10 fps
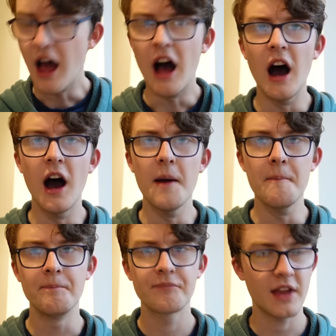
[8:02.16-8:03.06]

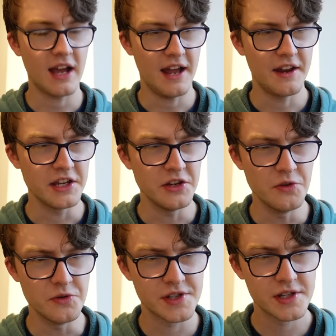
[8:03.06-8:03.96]
And I
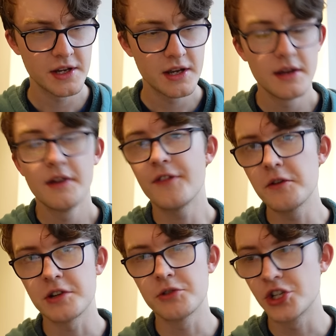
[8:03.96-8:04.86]
use
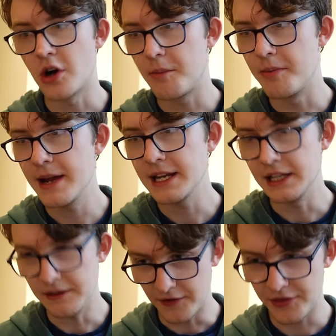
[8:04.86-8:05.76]
Photoshop
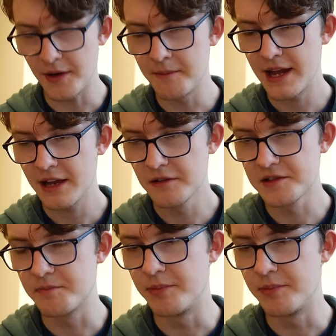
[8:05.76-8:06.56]
mainly for thumbnails,